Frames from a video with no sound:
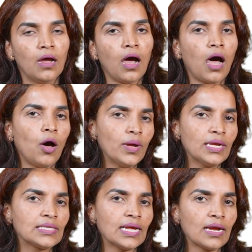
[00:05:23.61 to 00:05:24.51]
how
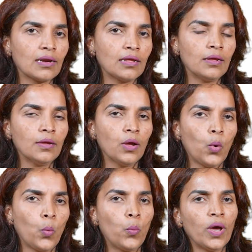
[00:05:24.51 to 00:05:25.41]
exactly
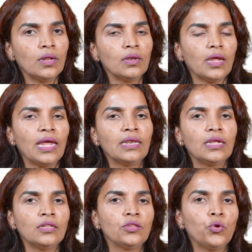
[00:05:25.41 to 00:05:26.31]
when
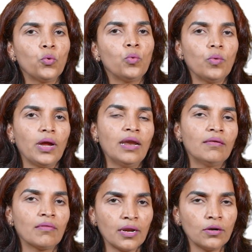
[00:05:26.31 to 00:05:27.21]
any new
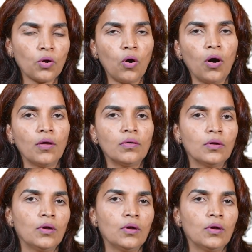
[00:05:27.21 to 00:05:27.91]
entrant or